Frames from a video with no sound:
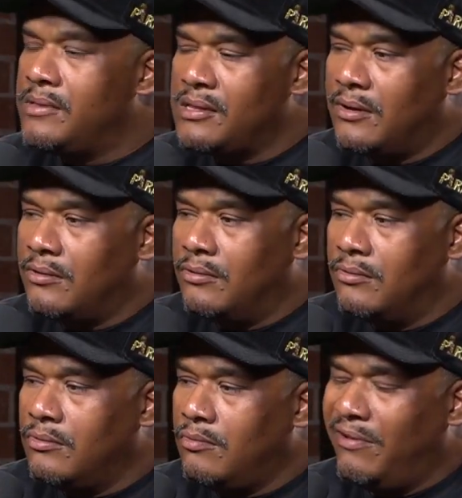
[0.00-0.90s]

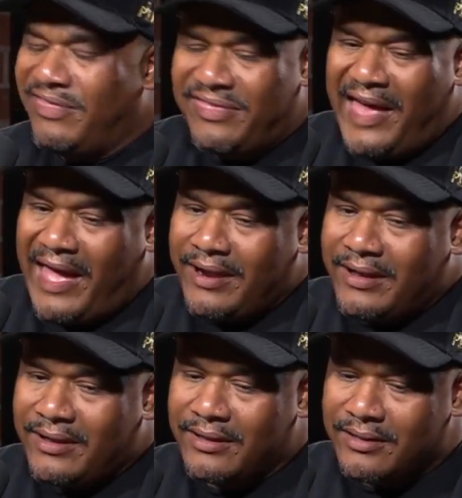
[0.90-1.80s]
So with that,
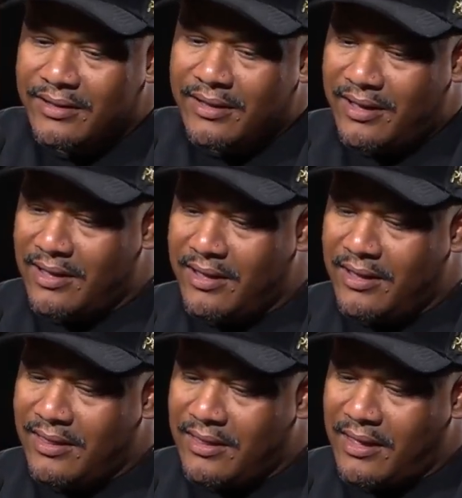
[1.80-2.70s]

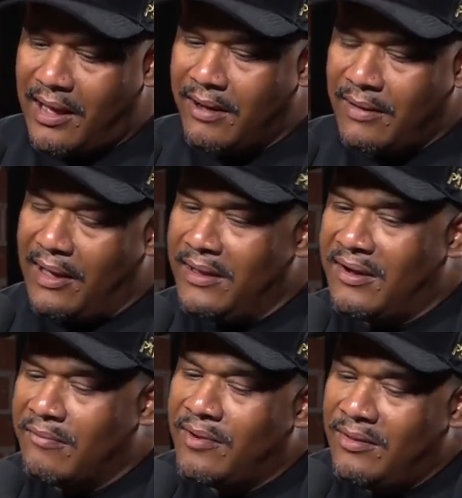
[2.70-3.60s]

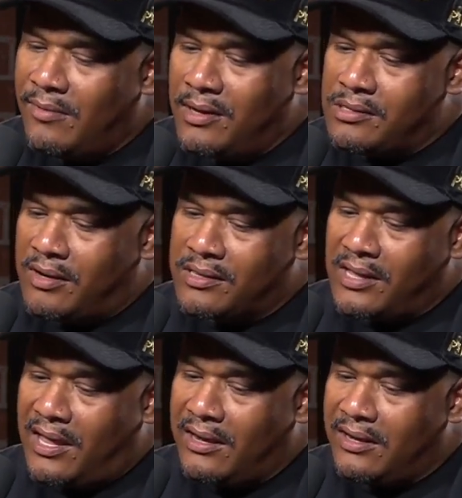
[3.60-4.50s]
I really want to stress
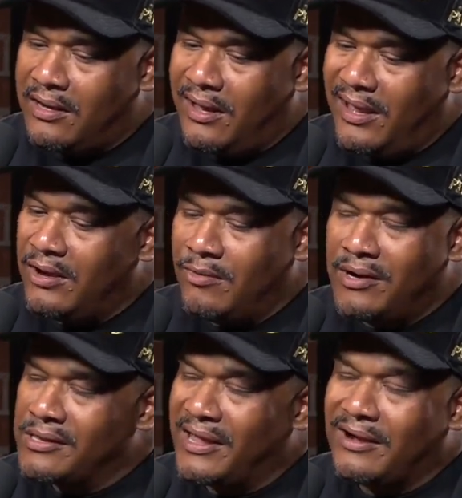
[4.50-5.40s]
that
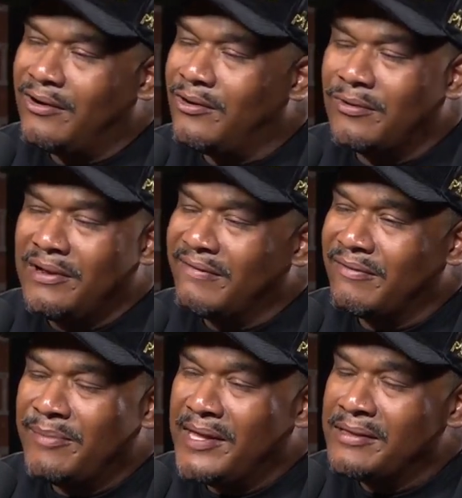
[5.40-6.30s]
Inglewood is like a whole
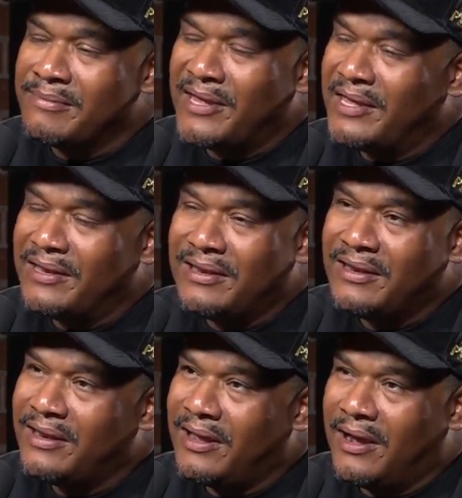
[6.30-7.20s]
different beast, man.
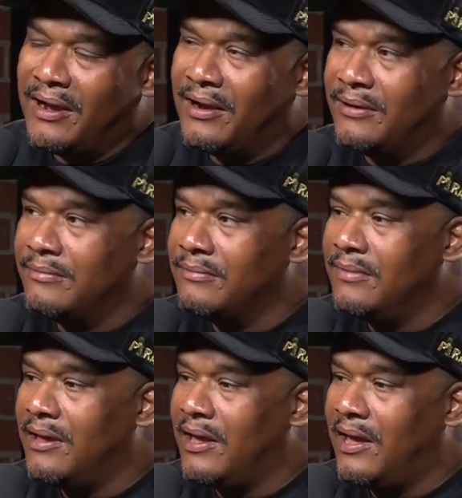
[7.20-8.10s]
Yeah.
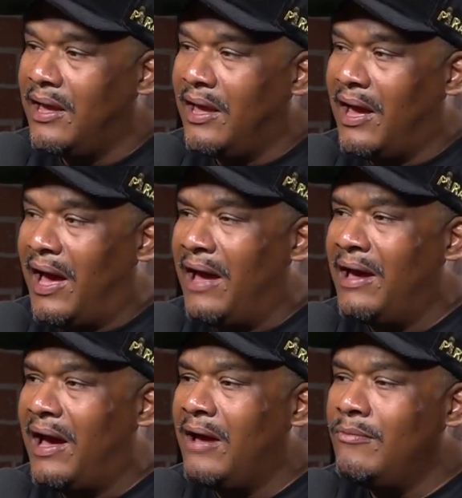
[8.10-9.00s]

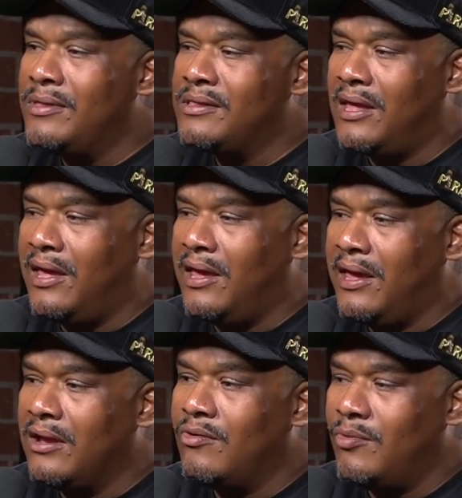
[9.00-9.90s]
I would say
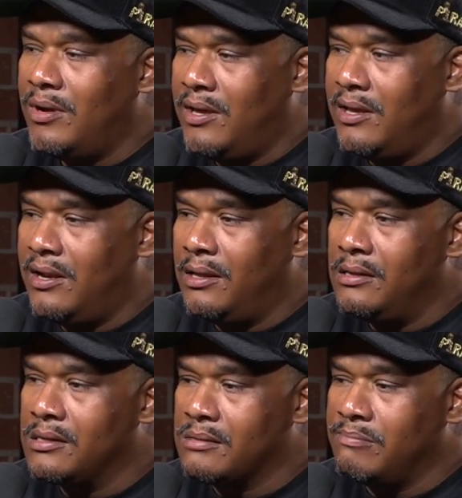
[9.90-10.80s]
Inglewood
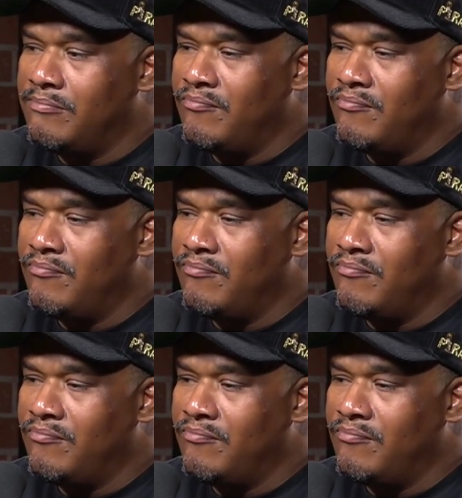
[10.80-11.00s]
is,